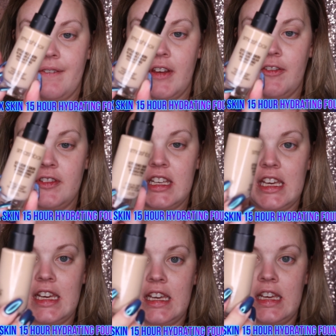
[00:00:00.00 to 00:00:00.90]

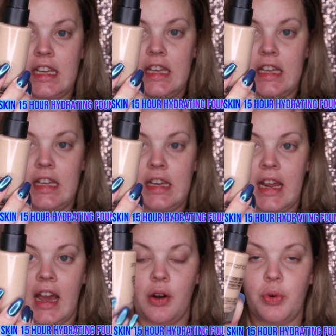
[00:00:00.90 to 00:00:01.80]

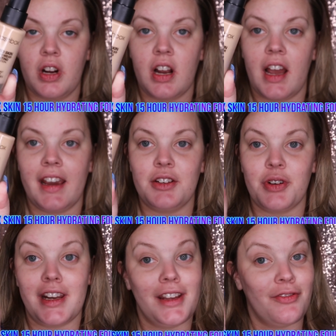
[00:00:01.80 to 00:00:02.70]
15-hour
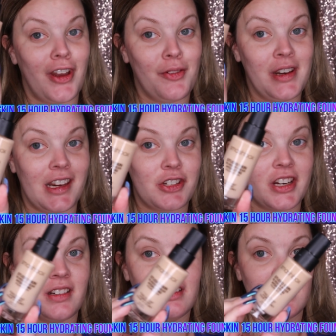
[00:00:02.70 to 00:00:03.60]
hydrating
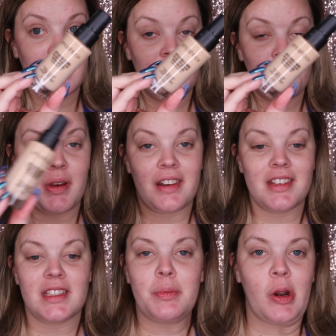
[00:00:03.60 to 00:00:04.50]
foundation. Picked
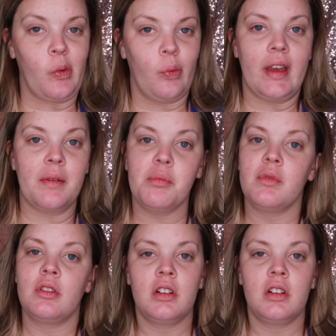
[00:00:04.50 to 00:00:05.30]
this up on a whim